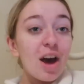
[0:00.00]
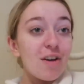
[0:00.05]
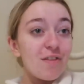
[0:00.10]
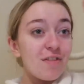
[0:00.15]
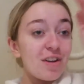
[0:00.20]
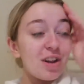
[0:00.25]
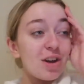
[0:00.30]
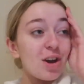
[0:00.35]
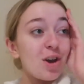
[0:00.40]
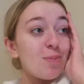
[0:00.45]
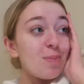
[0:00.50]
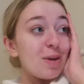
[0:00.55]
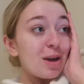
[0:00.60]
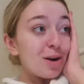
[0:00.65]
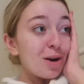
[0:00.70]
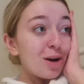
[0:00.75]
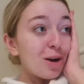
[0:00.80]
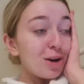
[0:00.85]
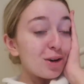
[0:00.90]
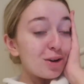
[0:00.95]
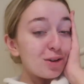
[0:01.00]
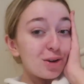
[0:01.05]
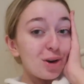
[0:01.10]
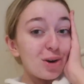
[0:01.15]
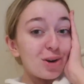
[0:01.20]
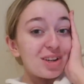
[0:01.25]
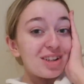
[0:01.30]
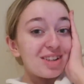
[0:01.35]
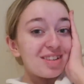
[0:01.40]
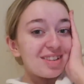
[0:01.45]
a video because
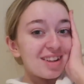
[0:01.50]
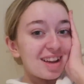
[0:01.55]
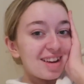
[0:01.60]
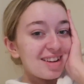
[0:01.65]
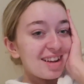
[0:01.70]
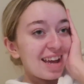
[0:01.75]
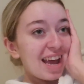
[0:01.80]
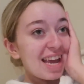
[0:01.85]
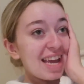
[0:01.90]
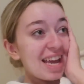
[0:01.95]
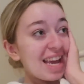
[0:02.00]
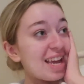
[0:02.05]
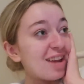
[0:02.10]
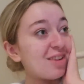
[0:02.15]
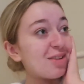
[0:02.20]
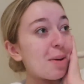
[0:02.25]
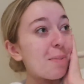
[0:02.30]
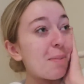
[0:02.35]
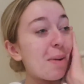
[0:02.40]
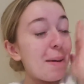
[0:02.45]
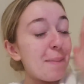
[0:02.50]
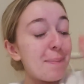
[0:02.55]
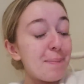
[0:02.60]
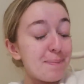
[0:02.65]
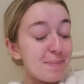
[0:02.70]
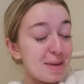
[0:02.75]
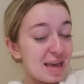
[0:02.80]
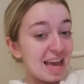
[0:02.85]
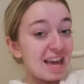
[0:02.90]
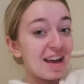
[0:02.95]
on Sunday is my
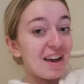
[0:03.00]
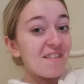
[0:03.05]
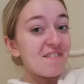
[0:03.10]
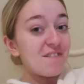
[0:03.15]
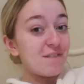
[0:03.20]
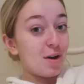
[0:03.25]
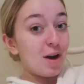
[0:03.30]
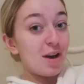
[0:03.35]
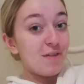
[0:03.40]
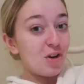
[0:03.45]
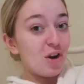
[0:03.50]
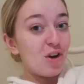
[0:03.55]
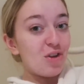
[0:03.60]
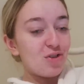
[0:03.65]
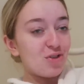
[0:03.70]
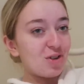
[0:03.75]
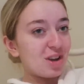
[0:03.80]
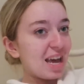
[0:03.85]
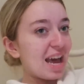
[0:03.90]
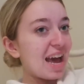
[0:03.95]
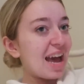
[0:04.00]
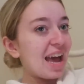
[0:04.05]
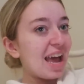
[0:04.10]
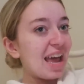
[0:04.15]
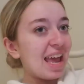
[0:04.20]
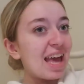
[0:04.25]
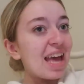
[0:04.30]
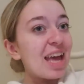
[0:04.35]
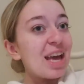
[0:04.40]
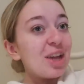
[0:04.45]
big
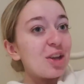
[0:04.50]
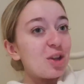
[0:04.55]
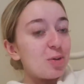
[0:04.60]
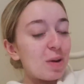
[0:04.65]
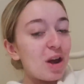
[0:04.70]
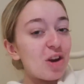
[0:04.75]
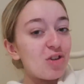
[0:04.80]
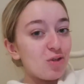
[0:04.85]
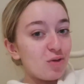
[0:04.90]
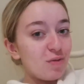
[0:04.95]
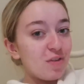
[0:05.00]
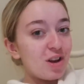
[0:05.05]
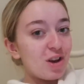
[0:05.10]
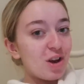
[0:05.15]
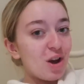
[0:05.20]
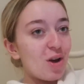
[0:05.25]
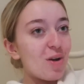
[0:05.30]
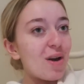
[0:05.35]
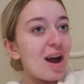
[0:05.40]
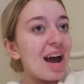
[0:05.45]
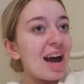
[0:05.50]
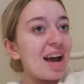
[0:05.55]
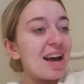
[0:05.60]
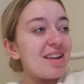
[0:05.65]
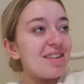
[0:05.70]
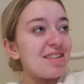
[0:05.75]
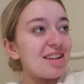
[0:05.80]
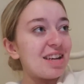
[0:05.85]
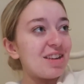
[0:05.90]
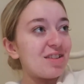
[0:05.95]
500k special video
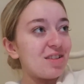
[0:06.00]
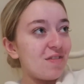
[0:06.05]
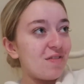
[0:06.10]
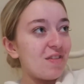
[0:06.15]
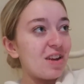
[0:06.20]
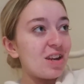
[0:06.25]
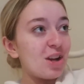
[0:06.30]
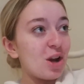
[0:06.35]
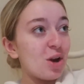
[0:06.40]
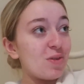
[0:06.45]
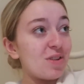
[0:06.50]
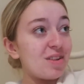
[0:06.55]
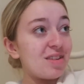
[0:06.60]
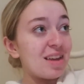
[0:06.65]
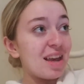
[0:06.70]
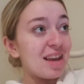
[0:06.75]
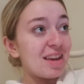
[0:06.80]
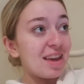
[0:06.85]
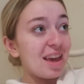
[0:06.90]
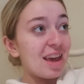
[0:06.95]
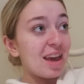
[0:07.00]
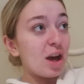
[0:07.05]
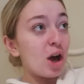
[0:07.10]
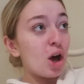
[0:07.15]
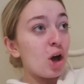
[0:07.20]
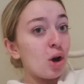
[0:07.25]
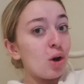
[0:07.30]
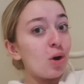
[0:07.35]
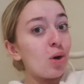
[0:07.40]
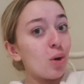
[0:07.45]
and it's a video that's taking
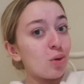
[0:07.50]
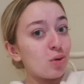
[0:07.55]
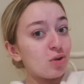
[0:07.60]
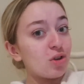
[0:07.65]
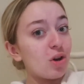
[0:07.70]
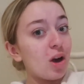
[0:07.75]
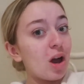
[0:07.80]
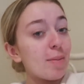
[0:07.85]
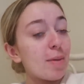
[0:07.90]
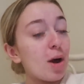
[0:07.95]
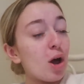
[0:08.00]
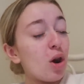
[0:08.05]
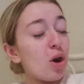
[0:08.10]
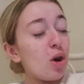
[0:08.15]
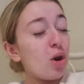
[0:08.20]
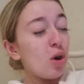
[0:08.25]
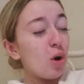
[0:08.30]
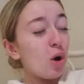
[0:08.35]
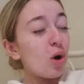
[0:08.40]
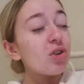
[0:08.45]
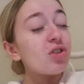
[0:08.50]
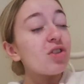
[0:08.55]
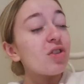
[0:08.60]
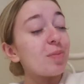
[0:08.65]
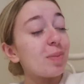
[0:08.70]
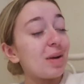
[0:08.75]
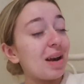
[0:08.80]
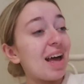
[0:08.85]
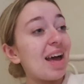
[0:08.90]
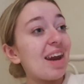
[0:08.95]
a long time a lot
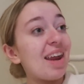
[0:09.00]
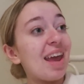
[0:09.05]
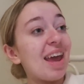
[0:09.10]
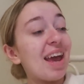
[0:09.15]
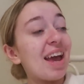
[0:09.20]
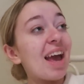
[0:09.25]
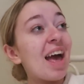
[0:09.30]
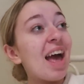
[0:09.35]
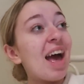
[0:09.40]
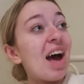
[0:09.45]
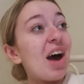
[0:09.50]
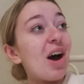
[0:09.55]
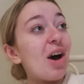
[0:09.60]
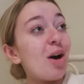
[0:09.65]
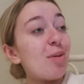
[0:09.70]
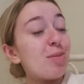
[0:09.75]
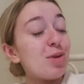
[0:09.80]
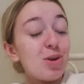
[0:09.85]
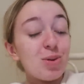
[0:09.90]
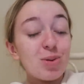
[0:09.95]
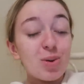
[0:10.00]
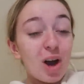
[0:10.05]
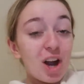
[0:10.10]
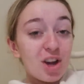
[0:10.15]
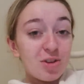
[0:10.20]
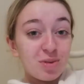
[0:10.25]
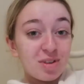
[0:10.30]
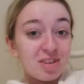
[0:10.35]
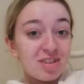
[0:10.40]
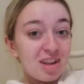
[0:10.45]
of planning um, you
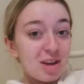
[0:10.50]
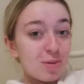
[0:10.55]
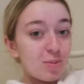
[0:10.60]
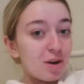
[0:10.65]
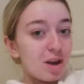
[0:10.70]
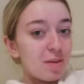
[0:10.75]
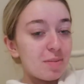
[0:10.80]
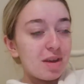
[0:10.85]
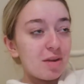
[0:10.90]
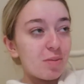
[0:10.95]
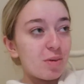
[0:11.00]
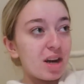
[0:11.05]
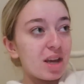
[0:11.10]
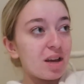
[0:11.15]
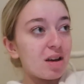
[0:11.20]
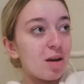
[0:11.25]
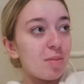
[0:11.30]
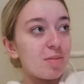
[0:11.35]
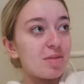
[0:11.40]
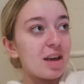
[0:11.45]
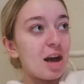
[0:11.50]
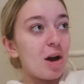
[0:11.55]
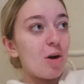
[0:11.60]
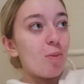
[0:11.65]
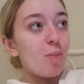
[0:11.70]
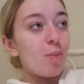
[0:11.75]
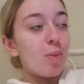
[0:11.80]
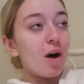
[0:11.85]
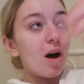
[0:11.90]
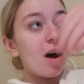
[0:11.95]
guys will see what I mean when it comes
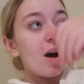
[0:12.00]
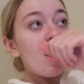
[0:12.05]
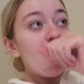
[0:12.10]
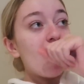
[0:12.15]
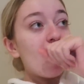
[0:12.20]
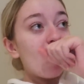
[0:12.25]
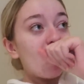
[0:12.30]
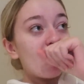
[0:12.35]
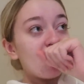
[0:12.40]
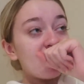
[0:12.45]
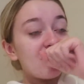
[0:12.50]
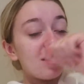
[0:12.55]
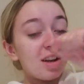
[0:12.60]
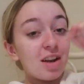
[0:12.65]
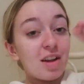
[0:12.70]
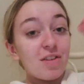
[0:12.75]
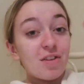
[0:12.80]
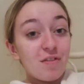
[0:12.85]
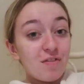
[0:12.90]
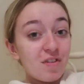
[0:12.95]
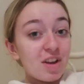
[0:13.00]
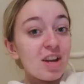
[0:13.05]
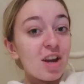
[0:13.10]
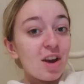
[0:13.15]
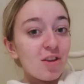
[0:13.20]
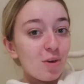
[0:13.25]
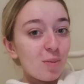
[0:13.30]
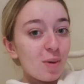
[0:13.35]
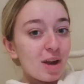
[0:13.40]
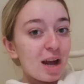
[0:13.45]
out but honestly like the
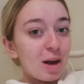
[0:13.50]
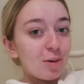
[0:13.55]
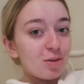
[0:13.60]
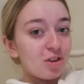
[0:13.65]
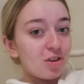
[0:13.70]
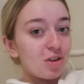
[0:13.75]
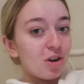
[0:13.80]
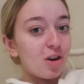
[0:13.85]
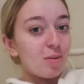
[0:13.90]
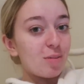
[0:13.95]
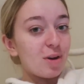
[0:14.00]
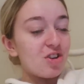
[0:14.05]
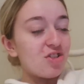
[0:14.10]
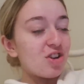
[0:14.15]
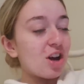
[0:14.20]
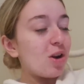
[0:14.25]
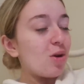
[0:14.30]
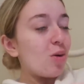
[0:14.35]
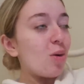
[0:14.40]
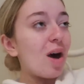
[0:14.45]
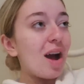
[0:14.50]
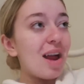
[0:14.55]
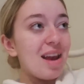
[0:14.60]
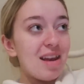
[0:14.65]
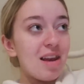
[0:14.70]
video that went out tonight on my channel I